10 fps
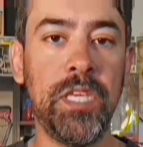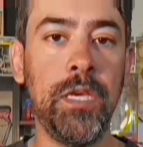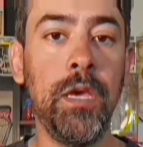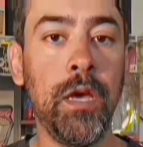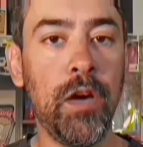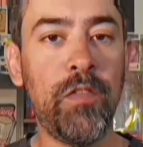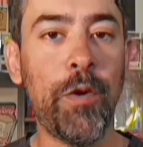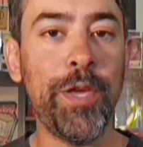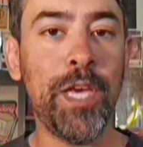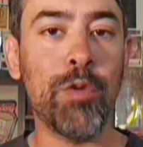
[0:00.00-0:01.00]
a very
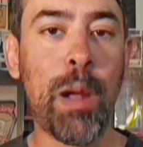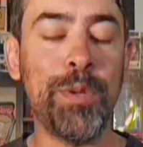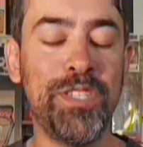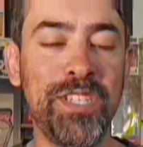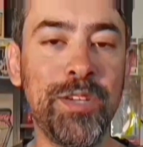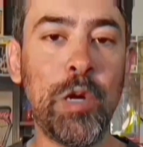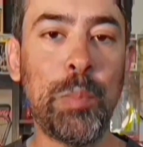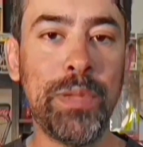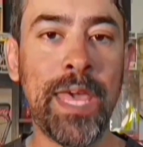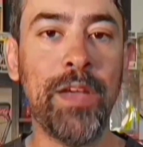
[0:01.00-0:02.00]
young Robert De Niro playing
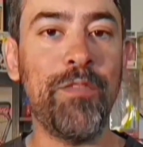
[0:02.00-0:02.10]
a very